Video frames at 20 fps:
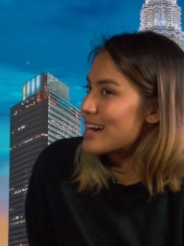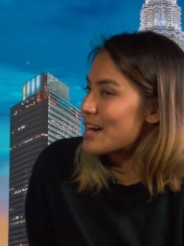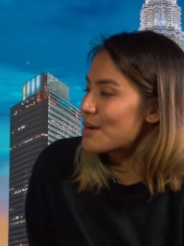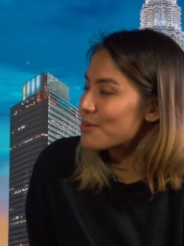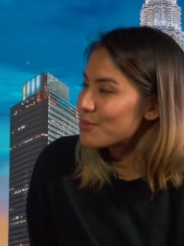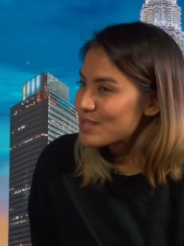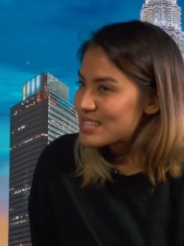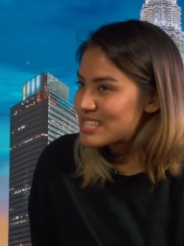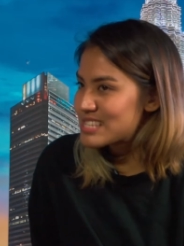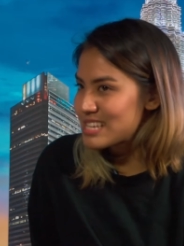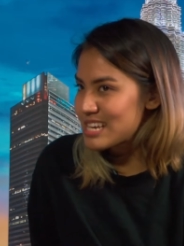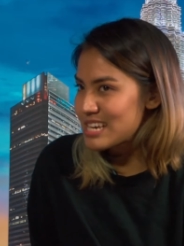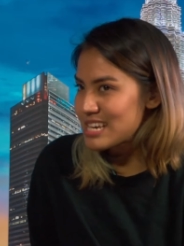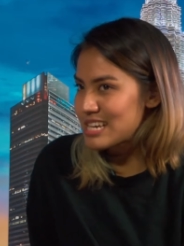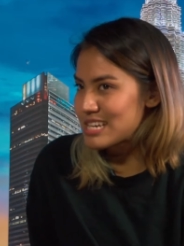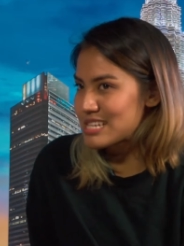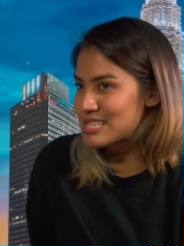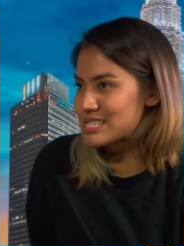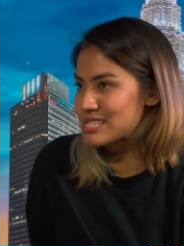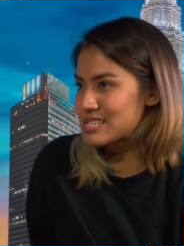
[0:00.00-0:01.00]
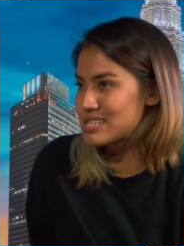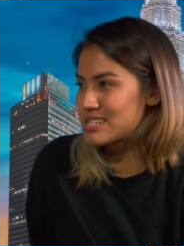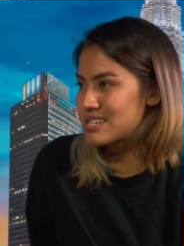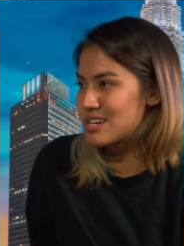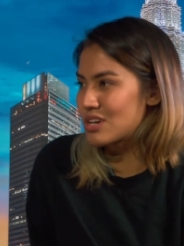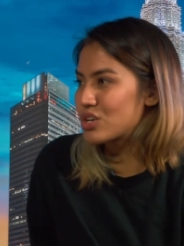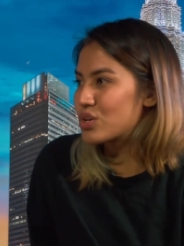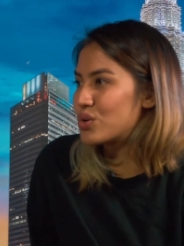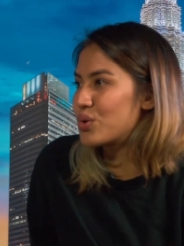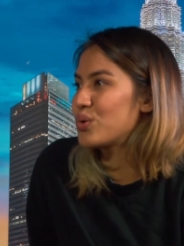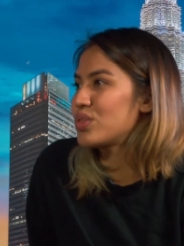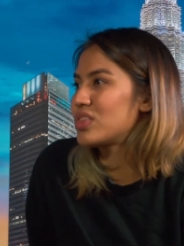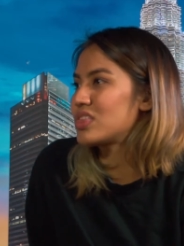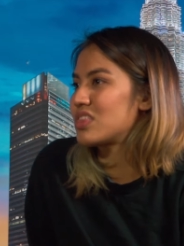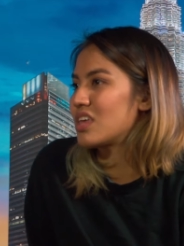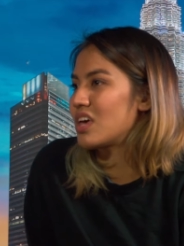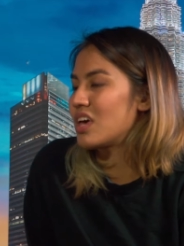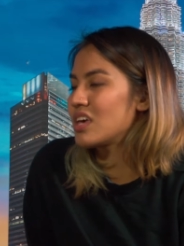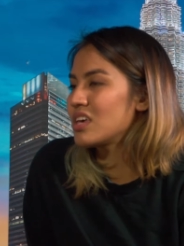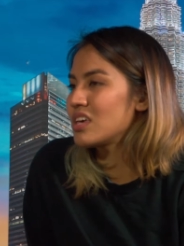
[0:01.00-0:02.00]
I would say it's a good
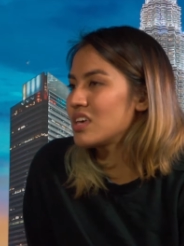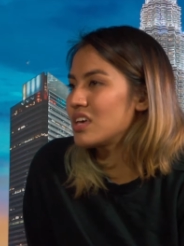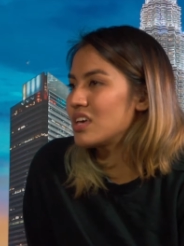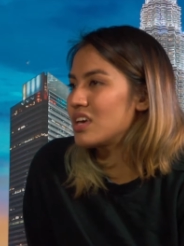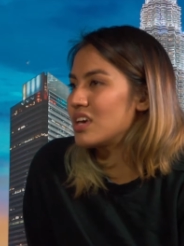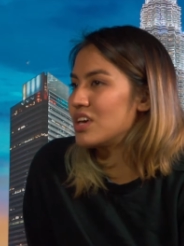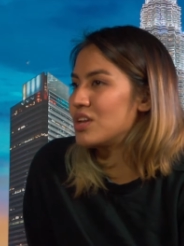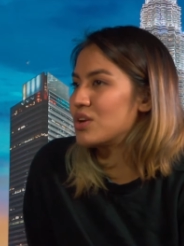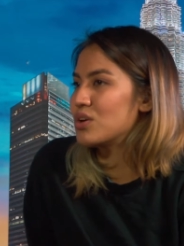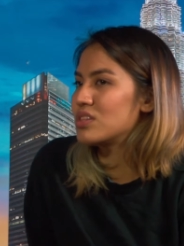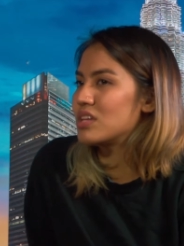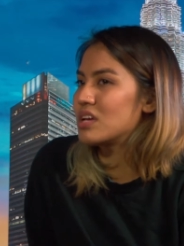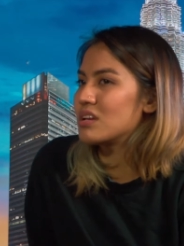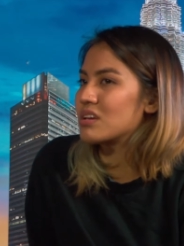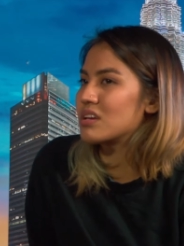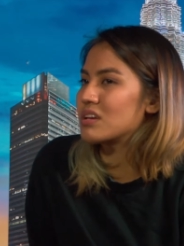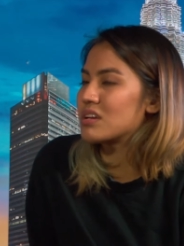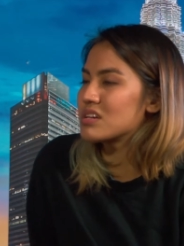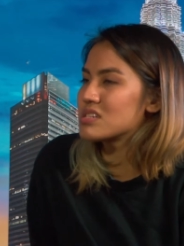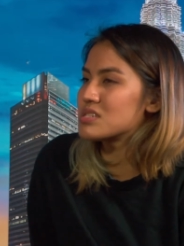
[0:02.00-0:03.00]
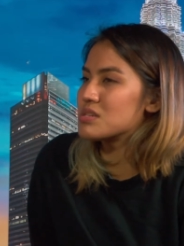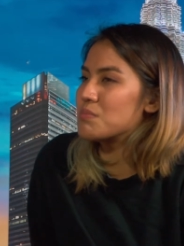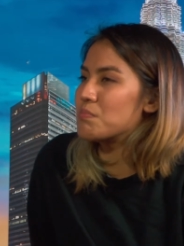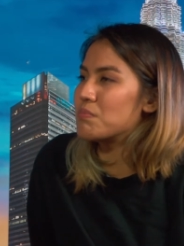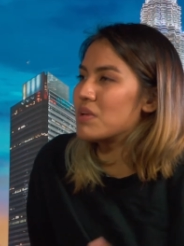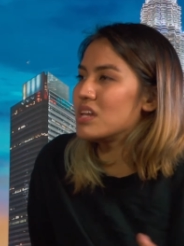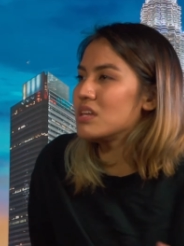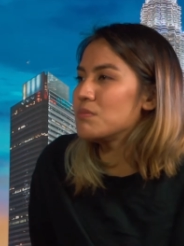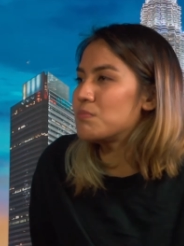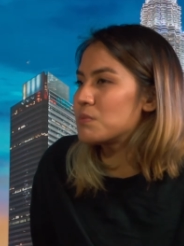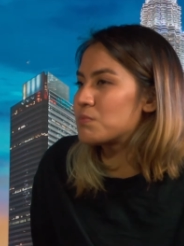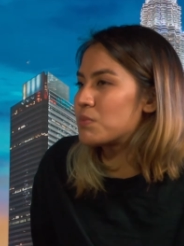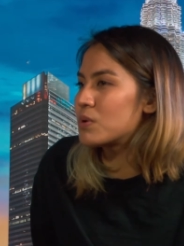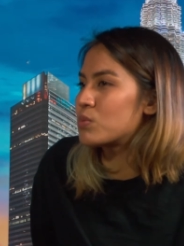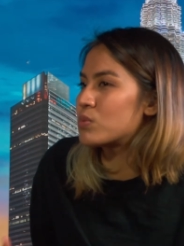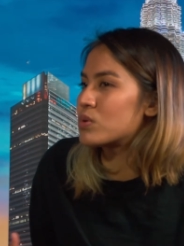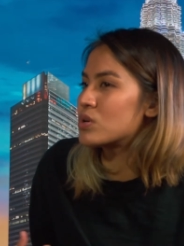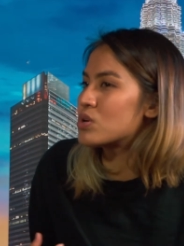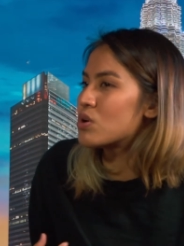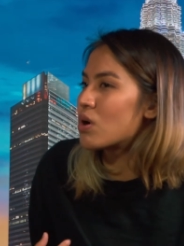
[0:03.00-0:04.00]
thing, you know, that because many people
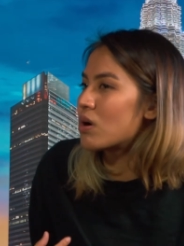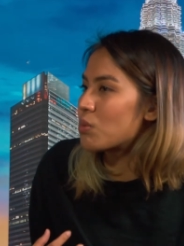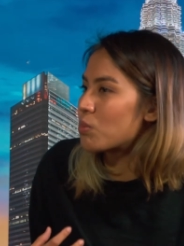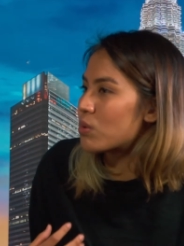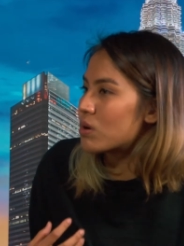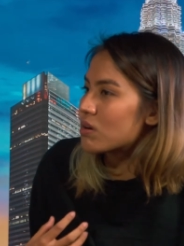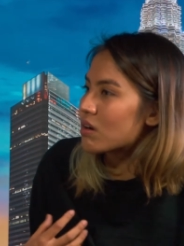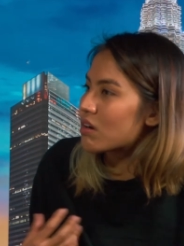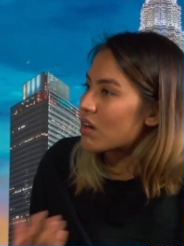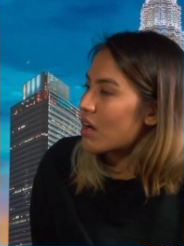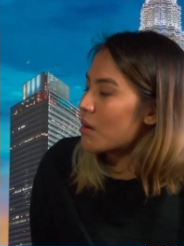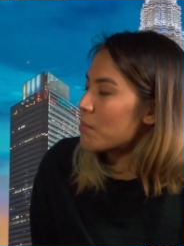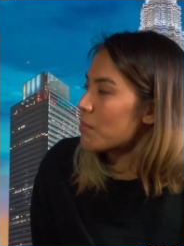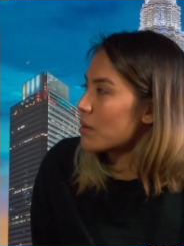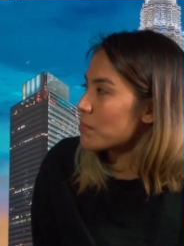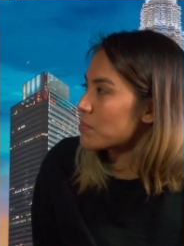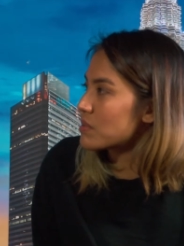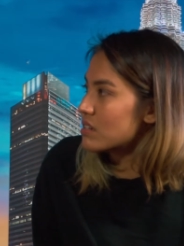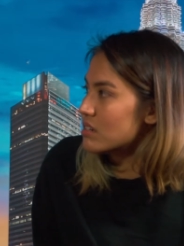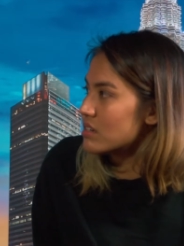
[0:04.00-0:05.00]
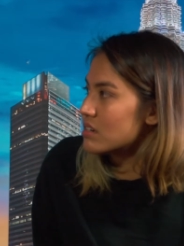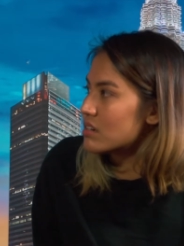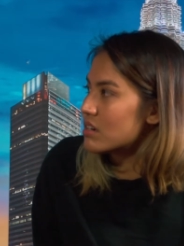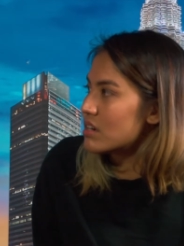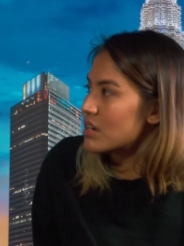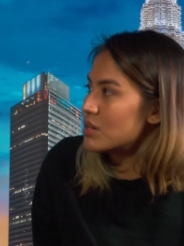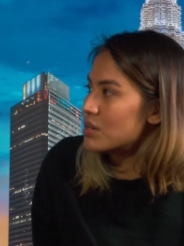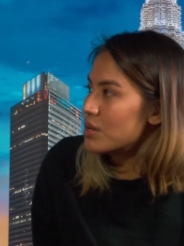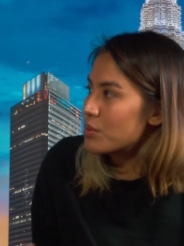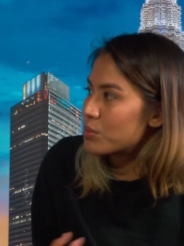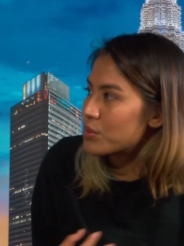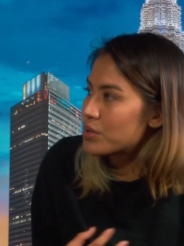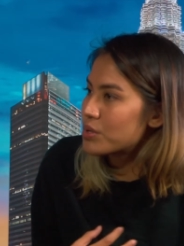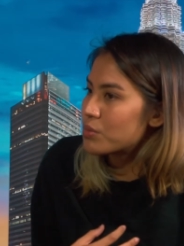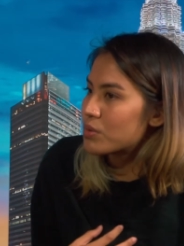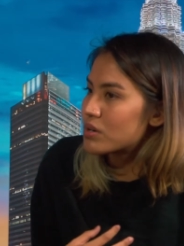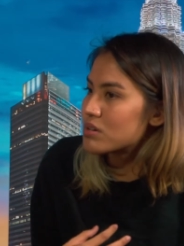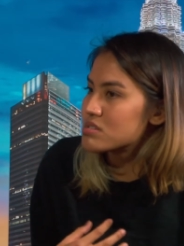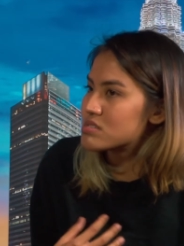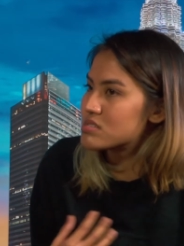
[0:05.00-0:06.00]
would not want to come up clear and they
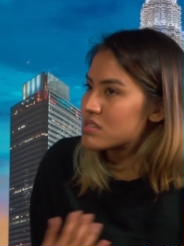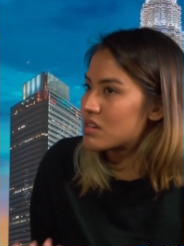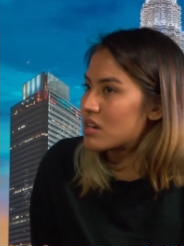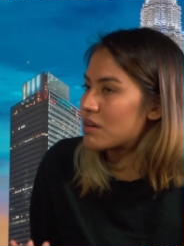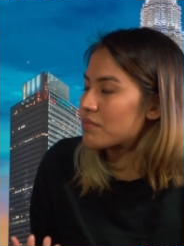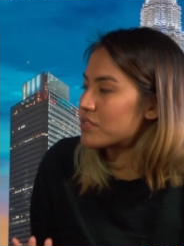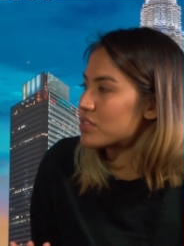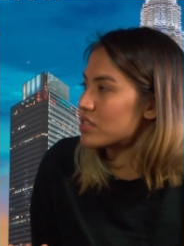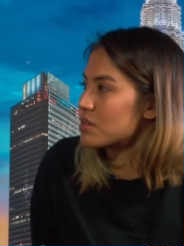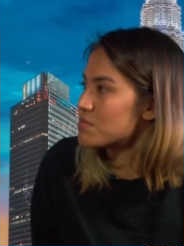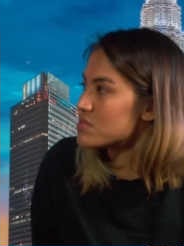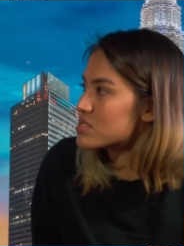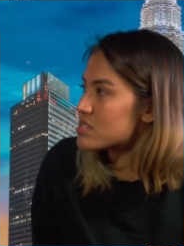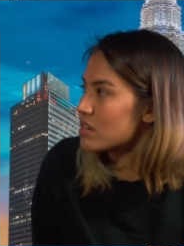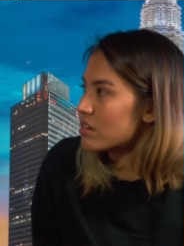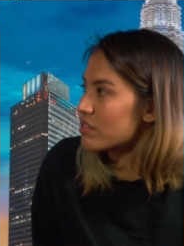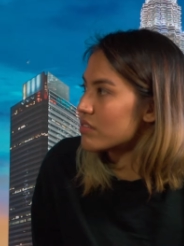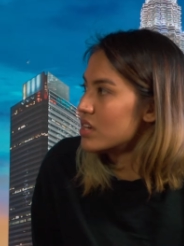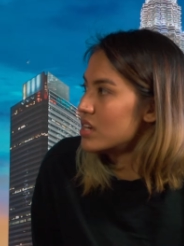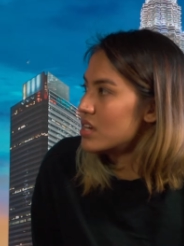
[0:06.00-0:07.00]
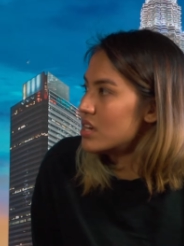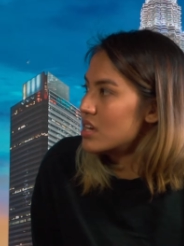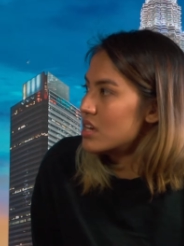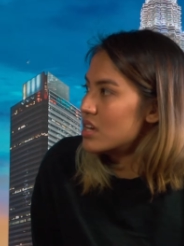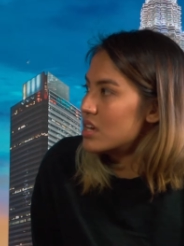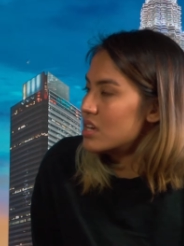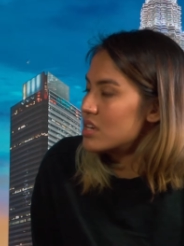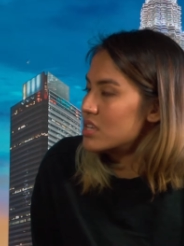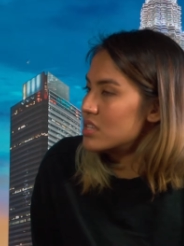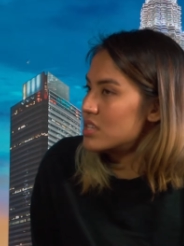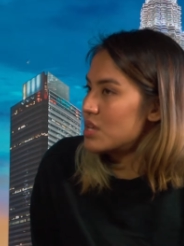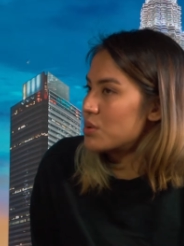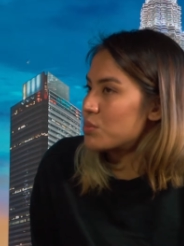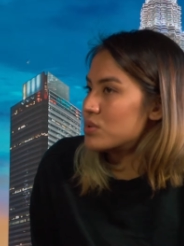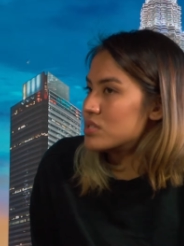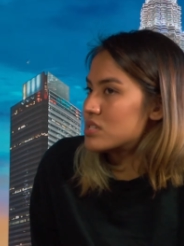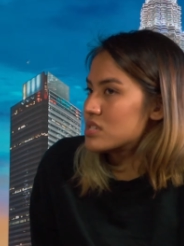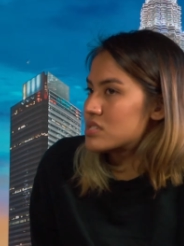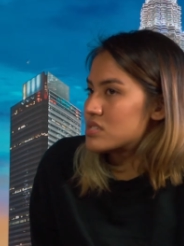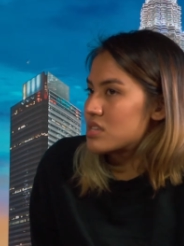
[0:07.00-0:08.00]
wouldn't want to stand up for themselves. They
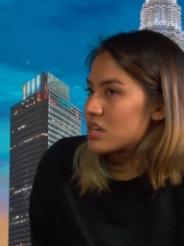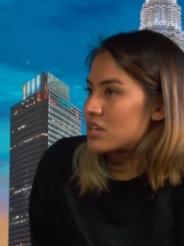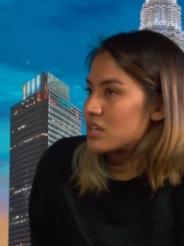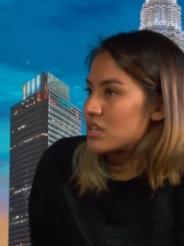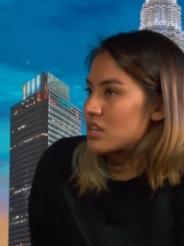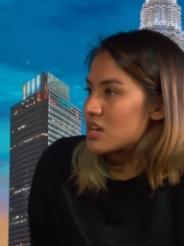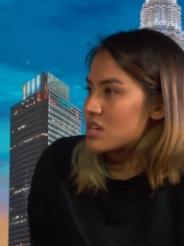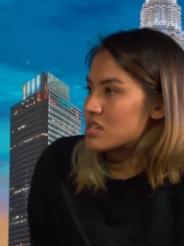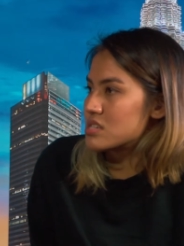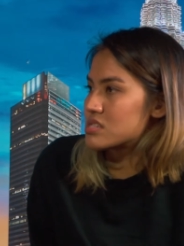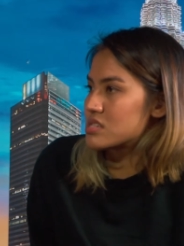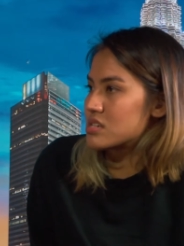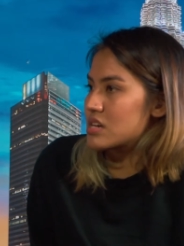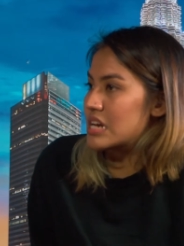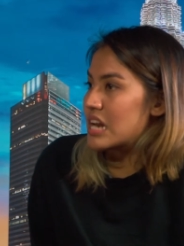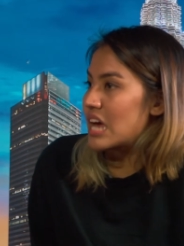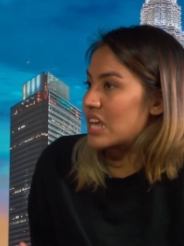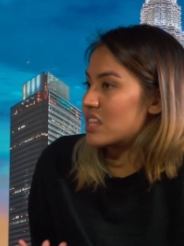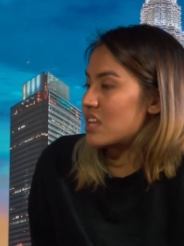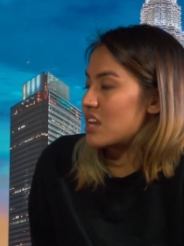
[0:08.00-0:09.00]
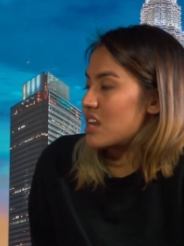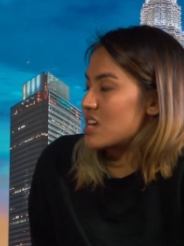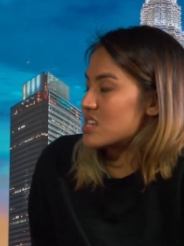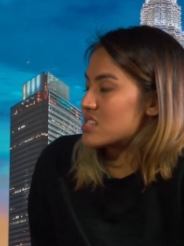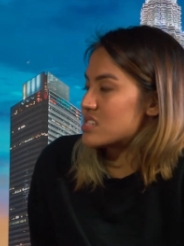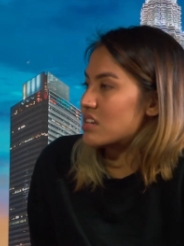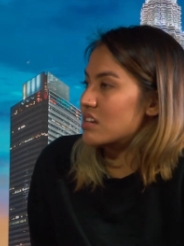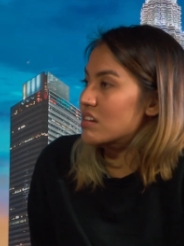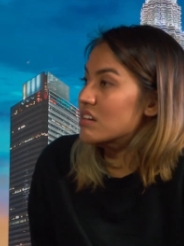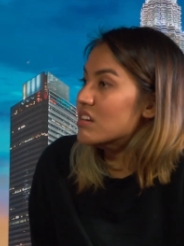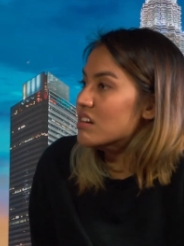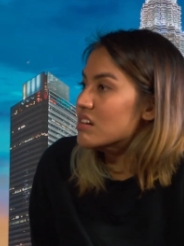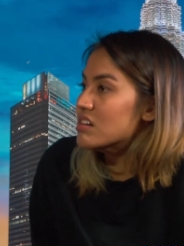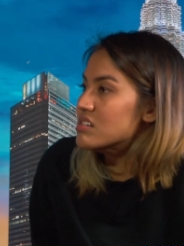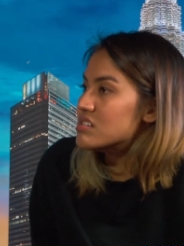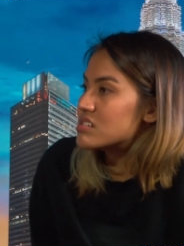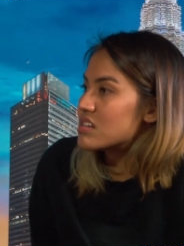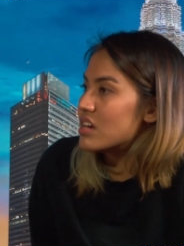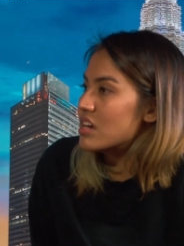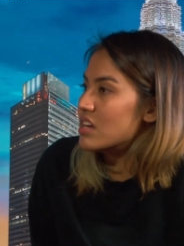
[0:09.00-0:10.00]
would just take it as another lesson
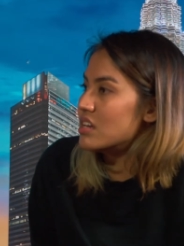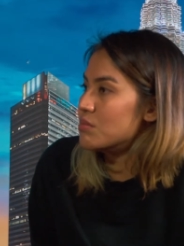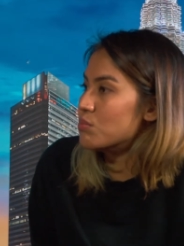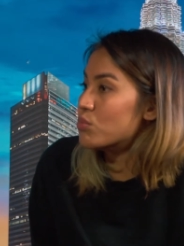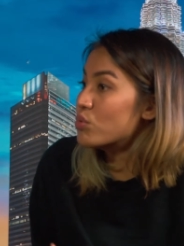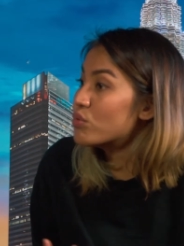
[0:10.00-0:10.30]
learned and